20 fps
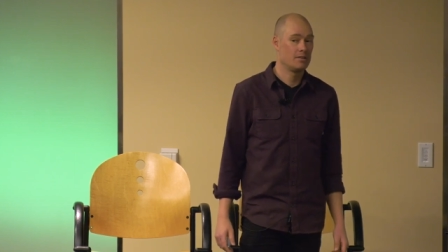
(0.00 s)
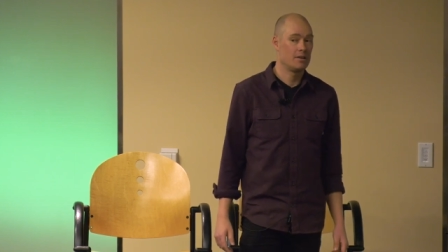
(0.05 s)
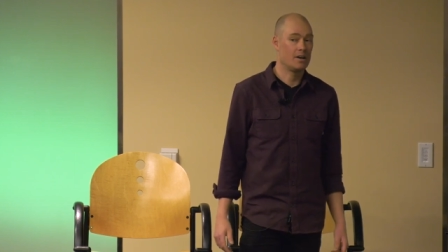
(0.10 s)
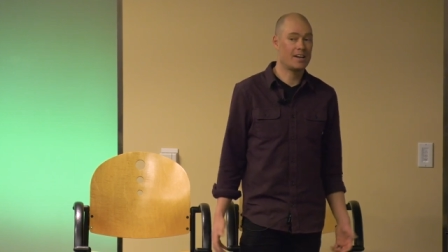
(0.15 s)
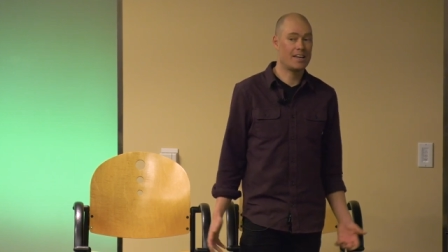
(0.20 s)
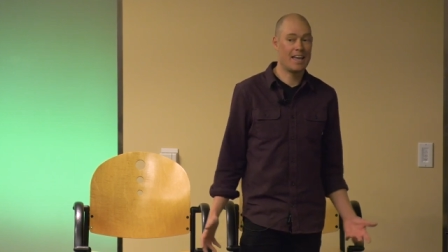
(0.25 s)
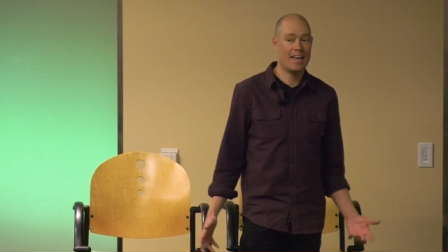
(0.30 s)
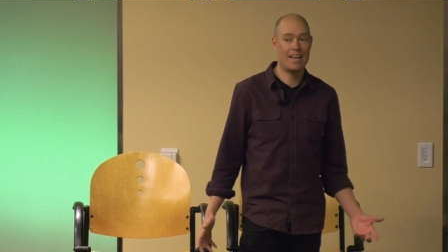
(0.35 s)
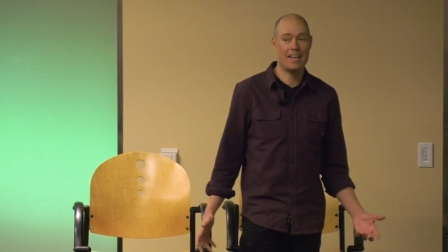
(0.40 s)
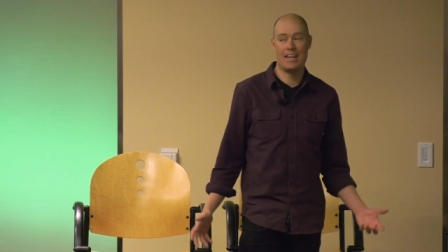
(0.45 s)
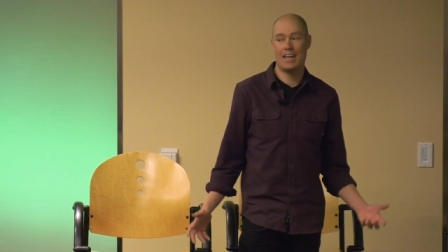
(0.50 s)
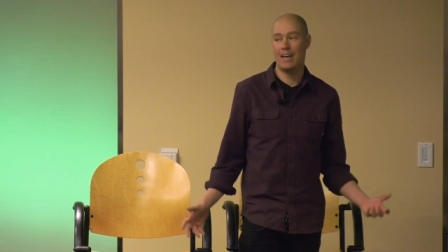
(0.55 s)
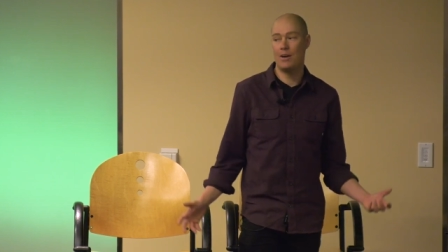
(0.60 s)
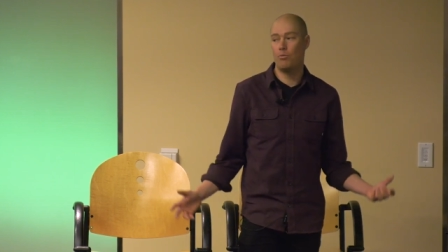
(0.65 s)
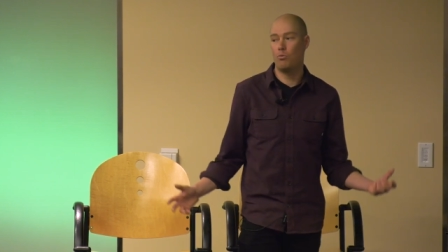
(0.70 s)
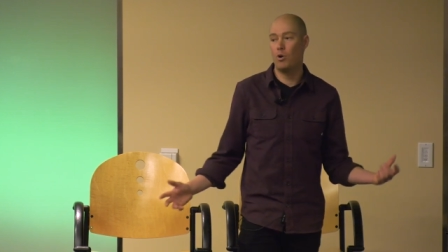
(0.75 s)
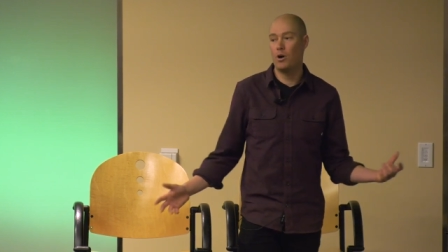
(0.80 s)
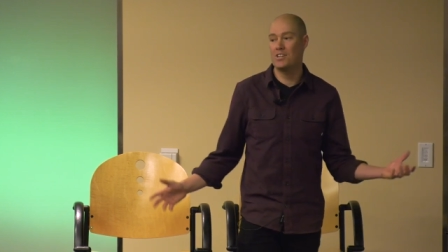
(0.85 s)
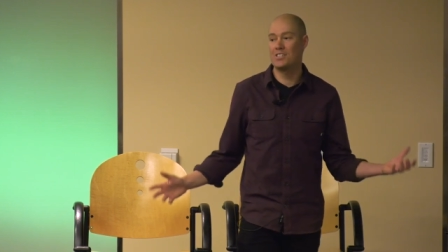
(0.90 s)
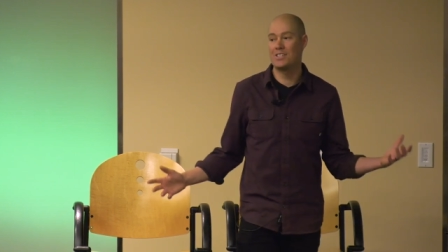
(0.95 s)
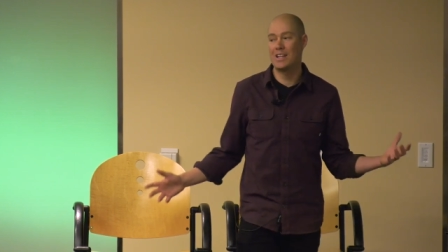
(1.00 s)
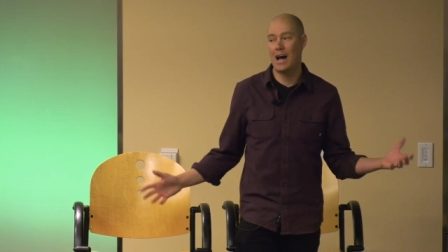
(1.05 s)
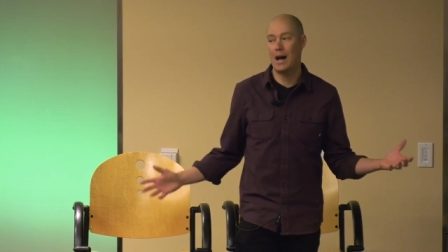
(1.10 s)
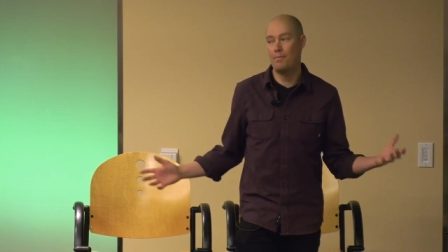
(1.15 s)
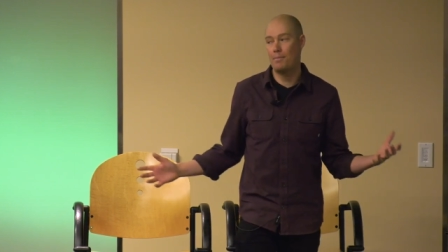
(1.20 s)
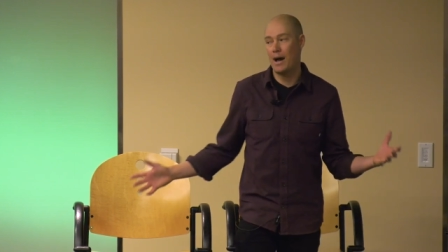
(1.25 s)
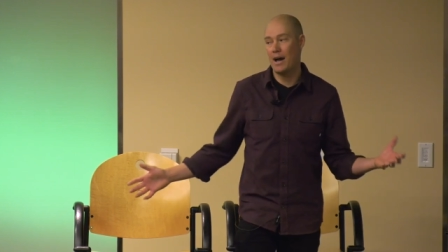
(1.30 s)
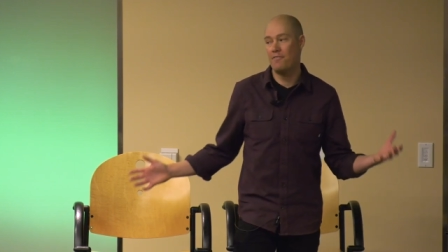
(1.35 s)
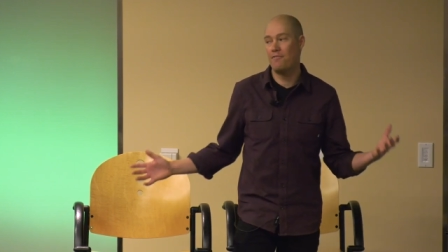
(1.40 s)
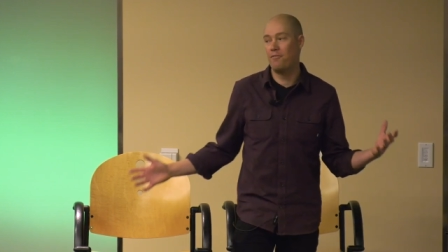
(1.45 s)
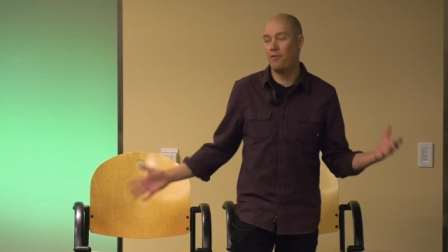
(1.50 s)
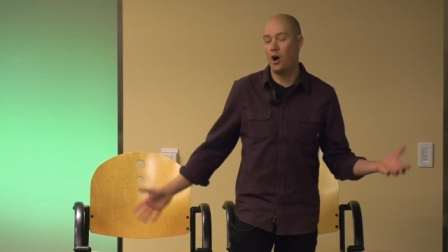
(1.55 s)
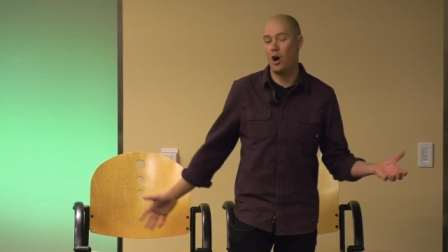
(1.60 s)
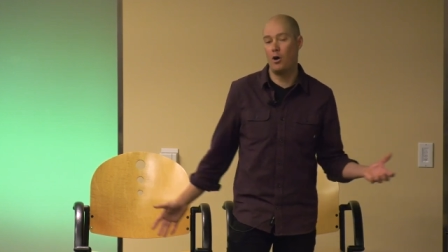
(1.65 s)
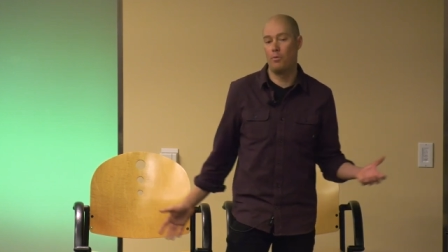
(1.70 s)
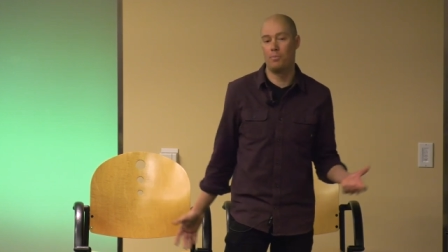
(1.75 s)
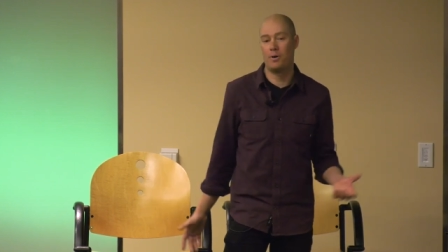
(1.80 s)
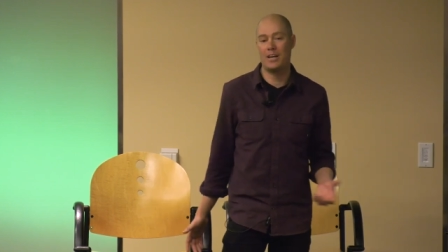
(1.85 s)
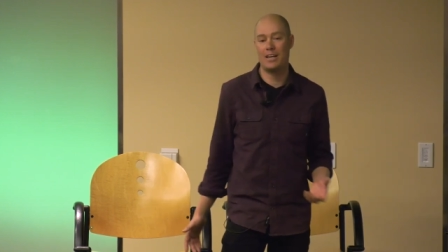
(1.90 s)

Again, it was not my fault,